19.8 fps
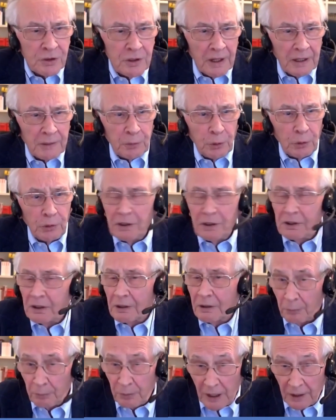that
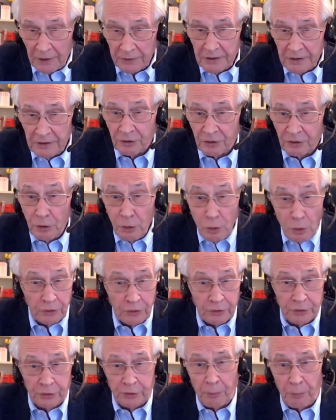political parties lose
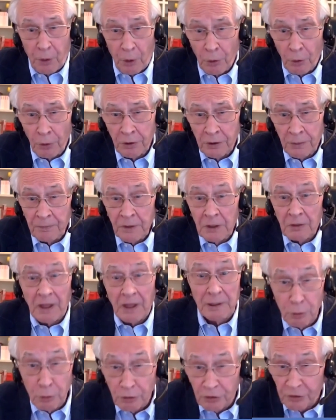support, they
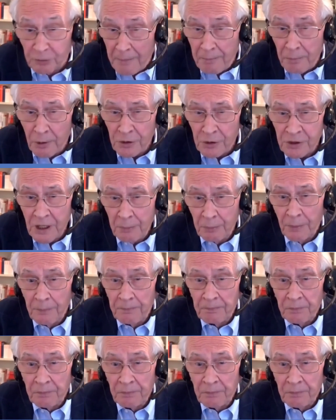lose membership.